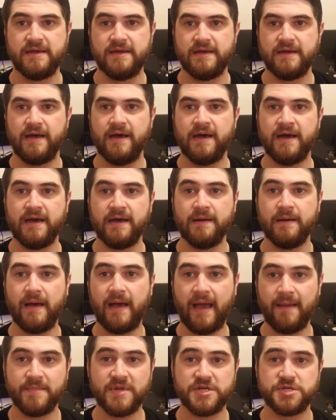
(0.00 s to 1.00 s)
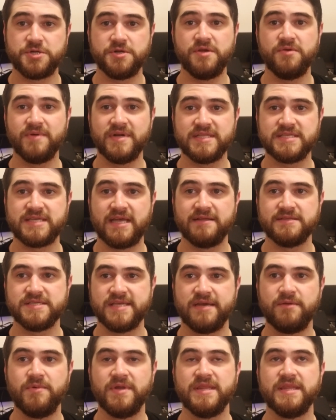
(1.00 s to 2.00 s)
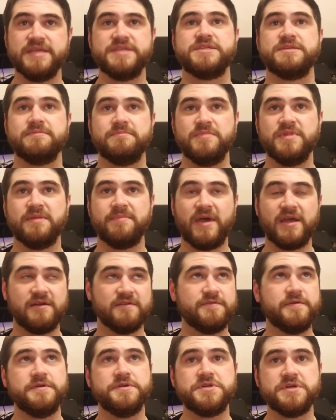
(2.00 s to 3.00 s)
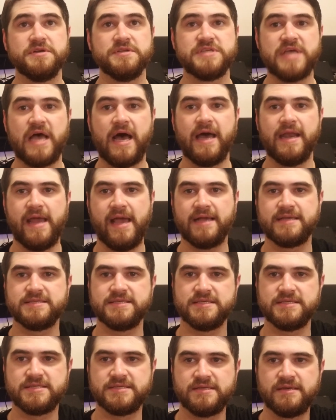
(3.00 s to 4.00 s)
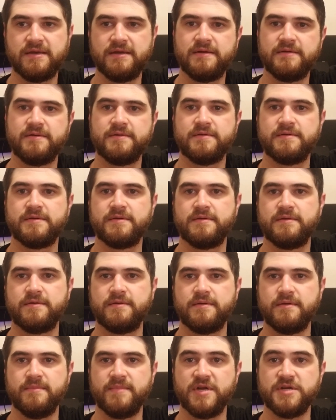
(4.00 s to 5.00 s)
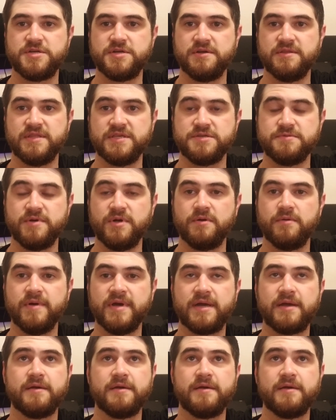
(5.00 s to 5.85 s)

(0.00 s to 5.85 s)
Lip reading: I'm going to show you what it sounds like when the microphone turns on axis. I'm going to turn this real quick.